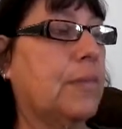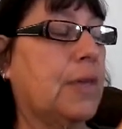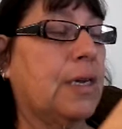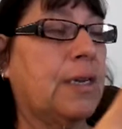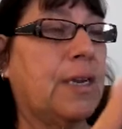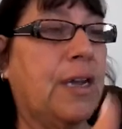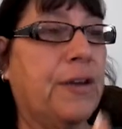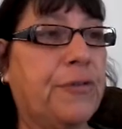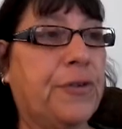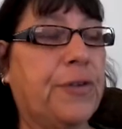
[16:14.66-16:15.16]

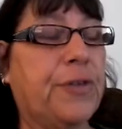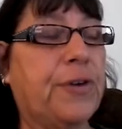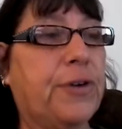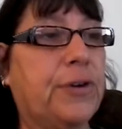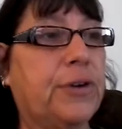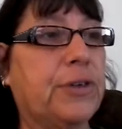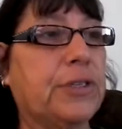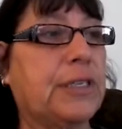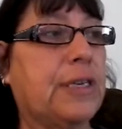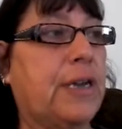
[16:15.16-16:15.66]
enough for the
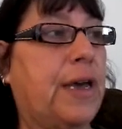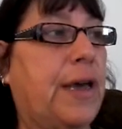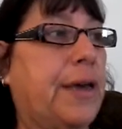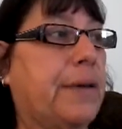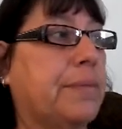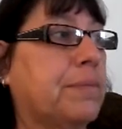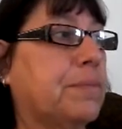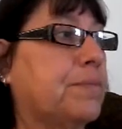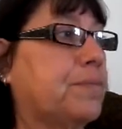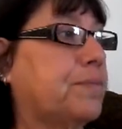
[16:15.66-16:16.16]
girls and
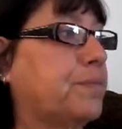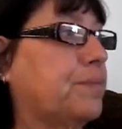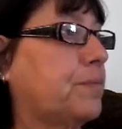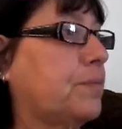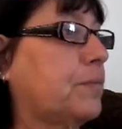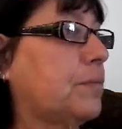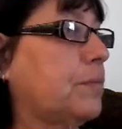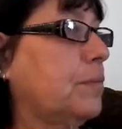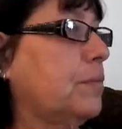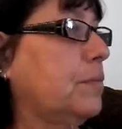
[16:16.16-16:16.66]
I,
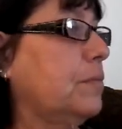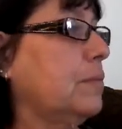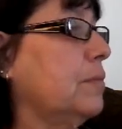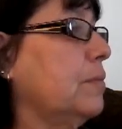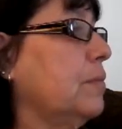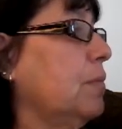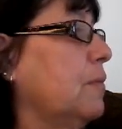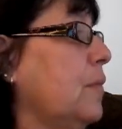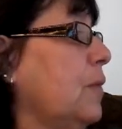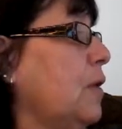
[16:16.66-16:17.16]

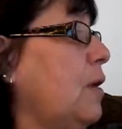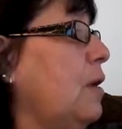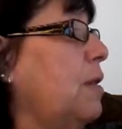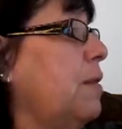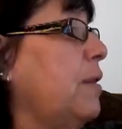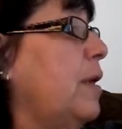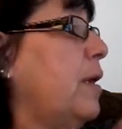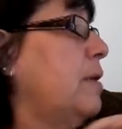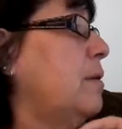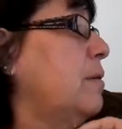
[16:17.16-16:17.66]

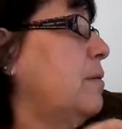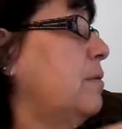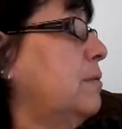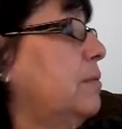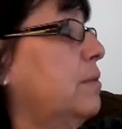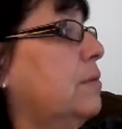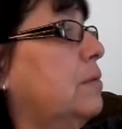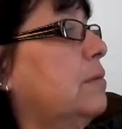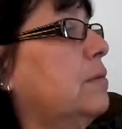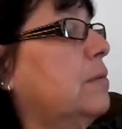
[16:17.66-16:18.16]
and then
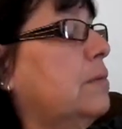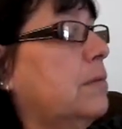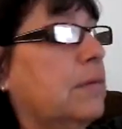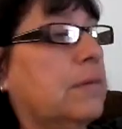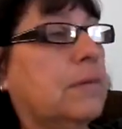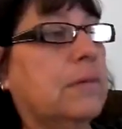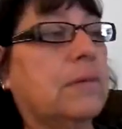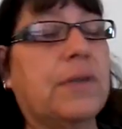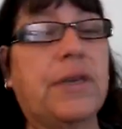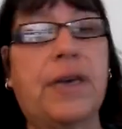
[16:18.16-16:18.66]

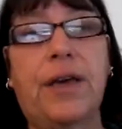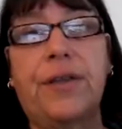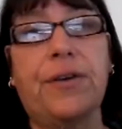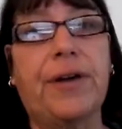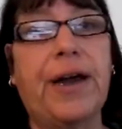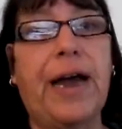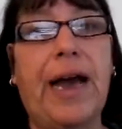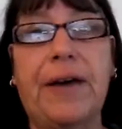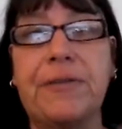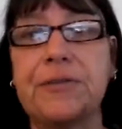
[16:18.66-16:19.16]
the other
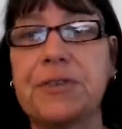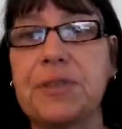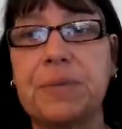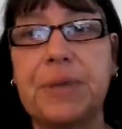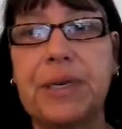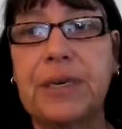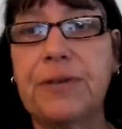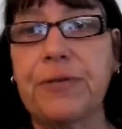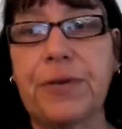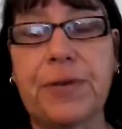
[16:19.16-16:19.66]
half to
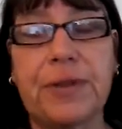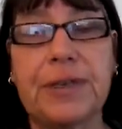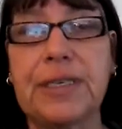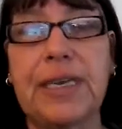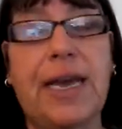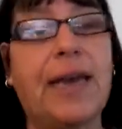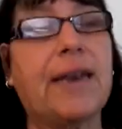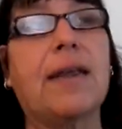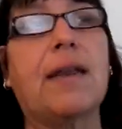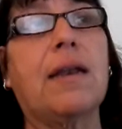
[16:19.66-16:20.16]
be for the
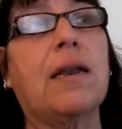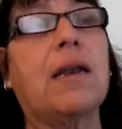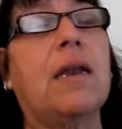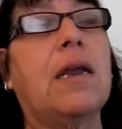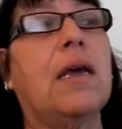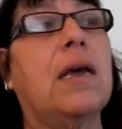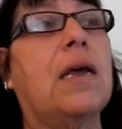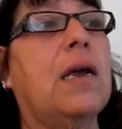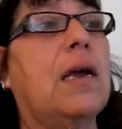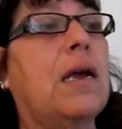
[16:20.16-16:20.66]
tenant.
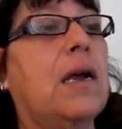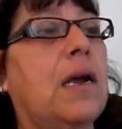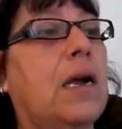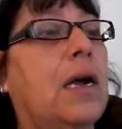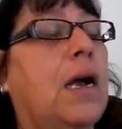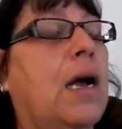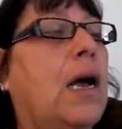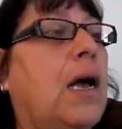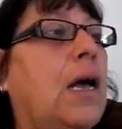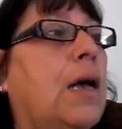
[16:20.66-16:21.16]

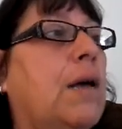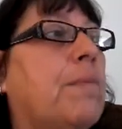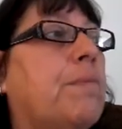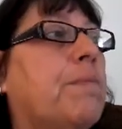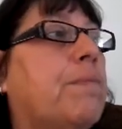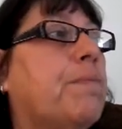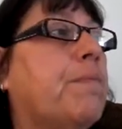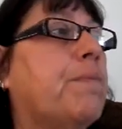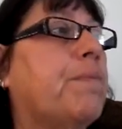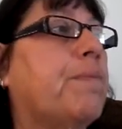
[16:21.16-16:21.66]

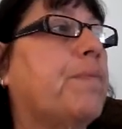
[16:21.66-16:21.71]
From